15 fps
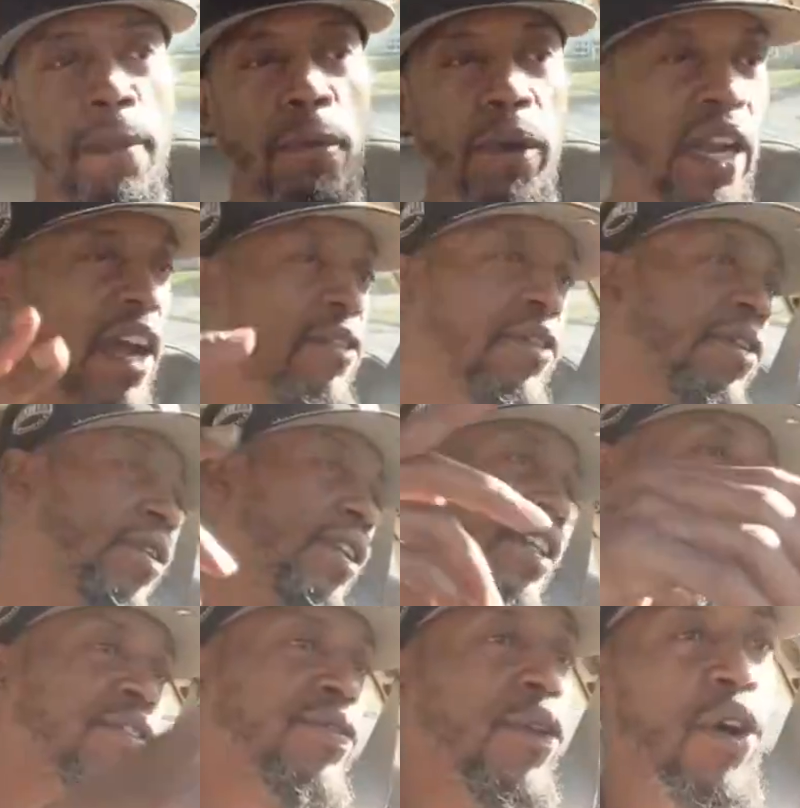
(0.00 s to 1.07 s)
whatever it
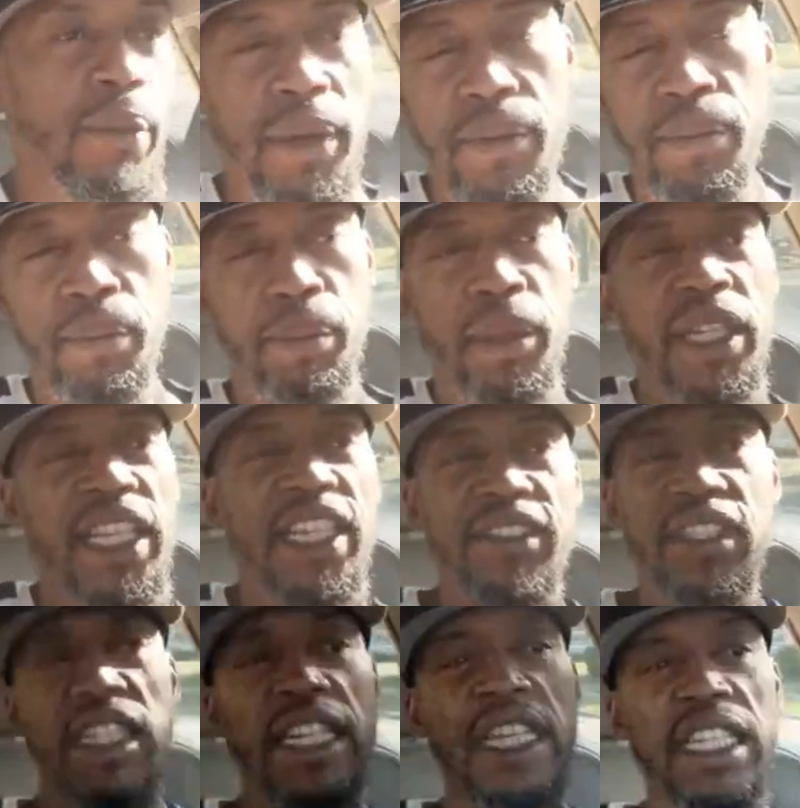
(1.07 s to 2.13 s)
is Foreman believes
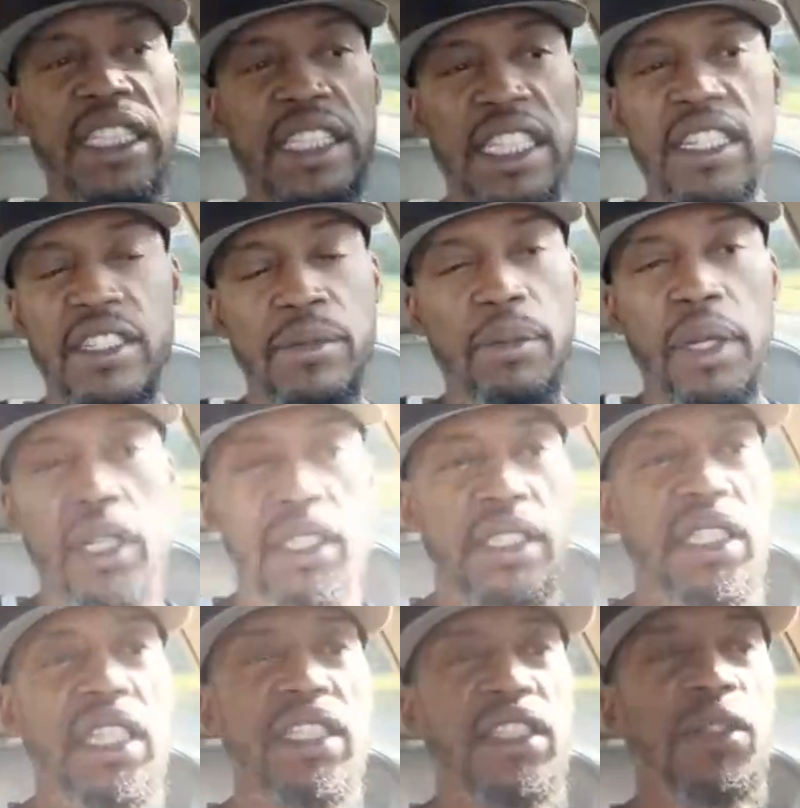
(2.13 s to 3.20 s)
that he can teach him, because he
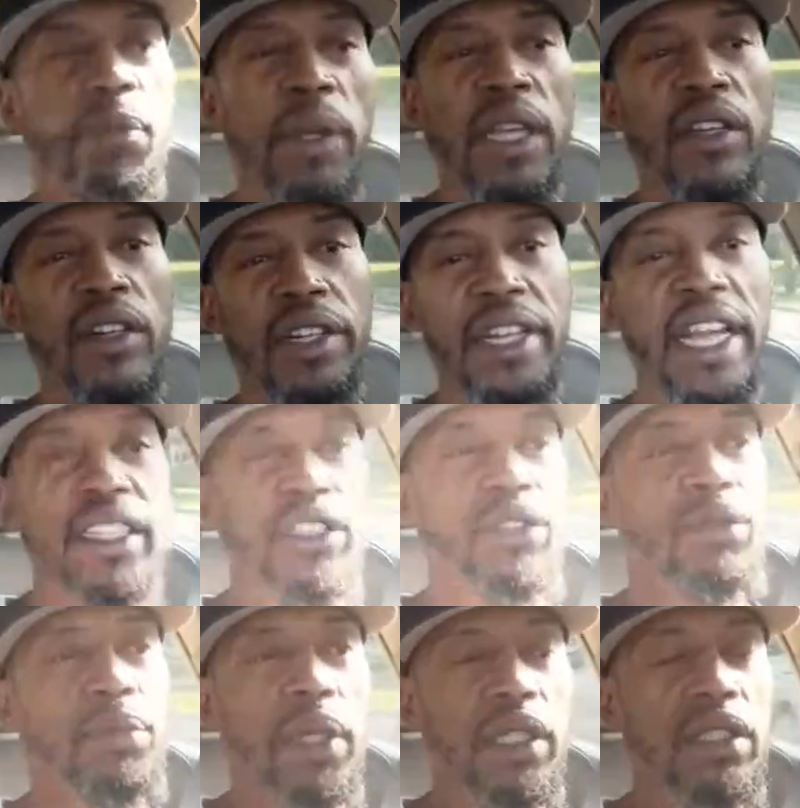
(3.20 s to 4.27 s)
didn't speak on that too
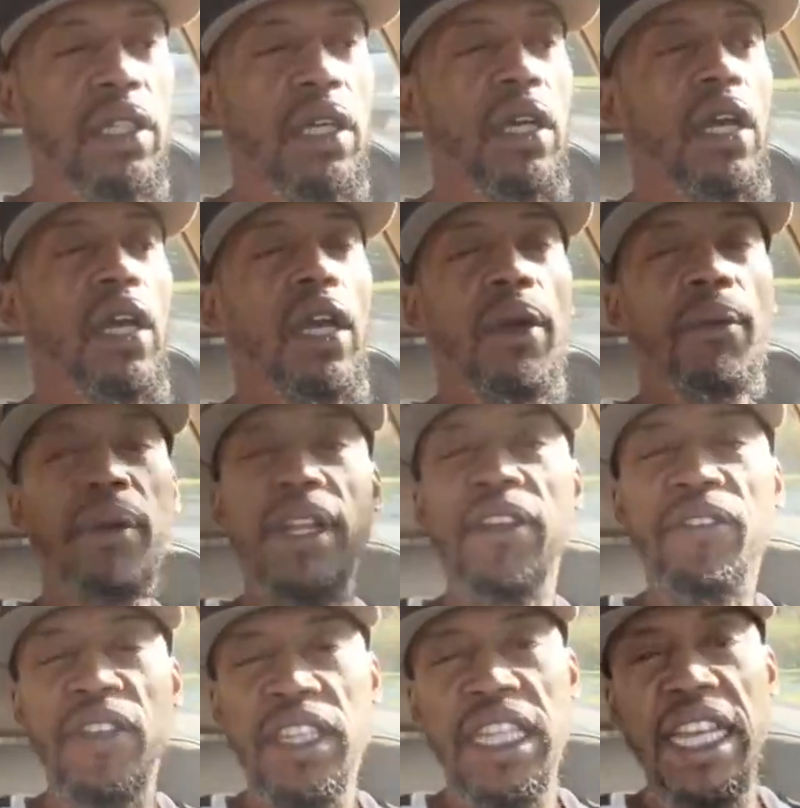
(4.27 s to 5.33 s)
much, but if
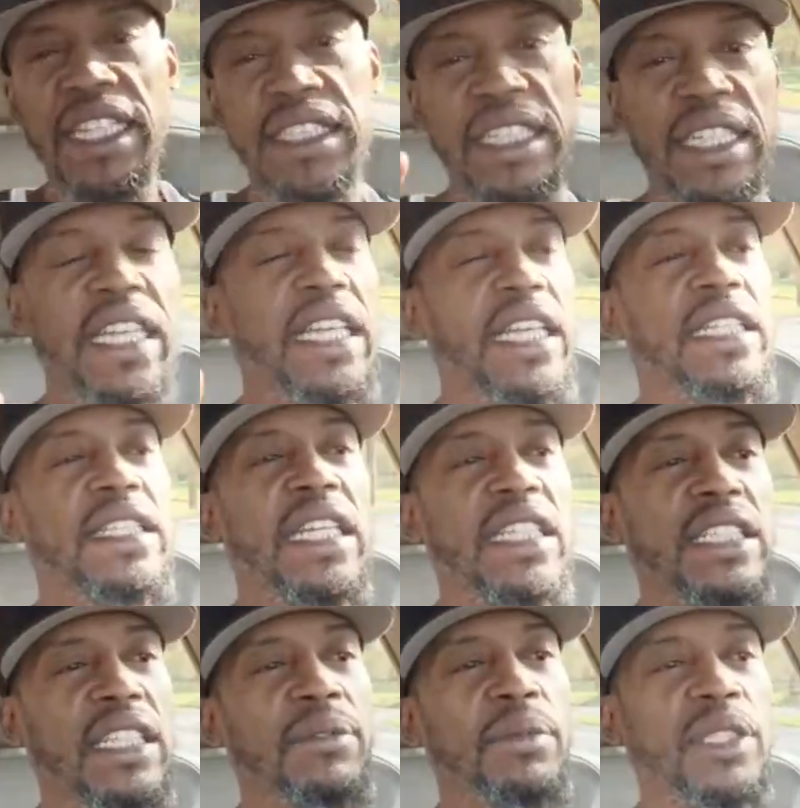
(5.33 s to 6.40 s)
he thinks that he can teach
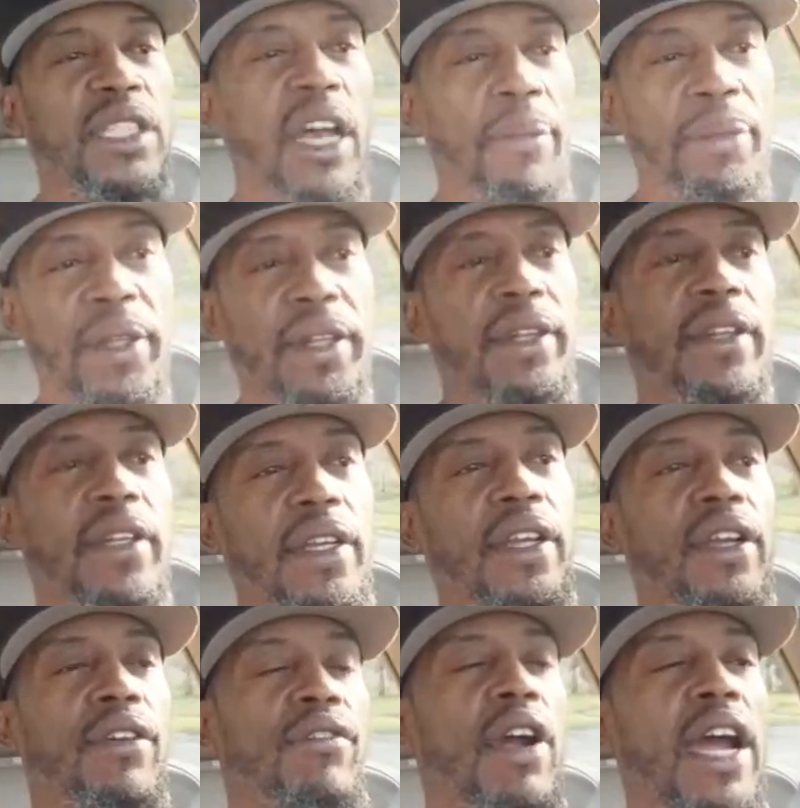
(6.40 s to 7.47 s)
him something,
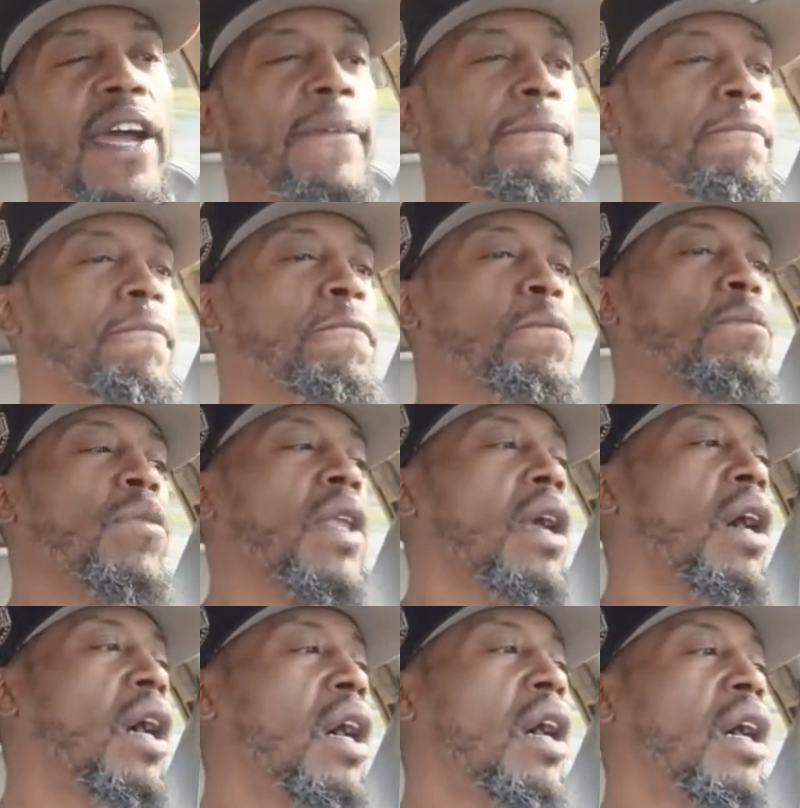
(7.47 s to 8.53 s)
right,
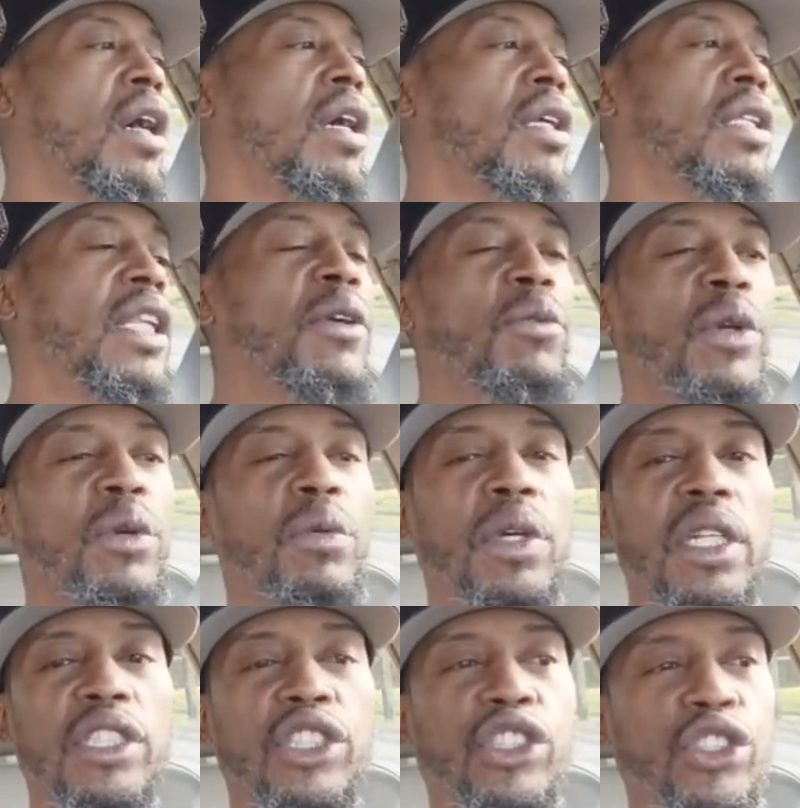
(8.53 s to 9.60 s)
then we would
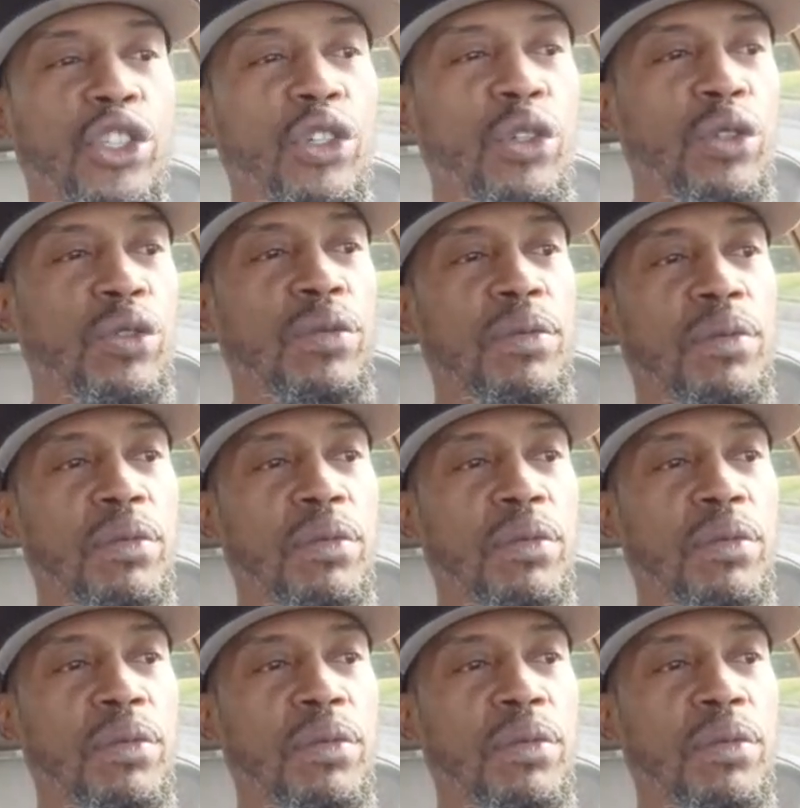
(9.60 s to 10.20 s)
assume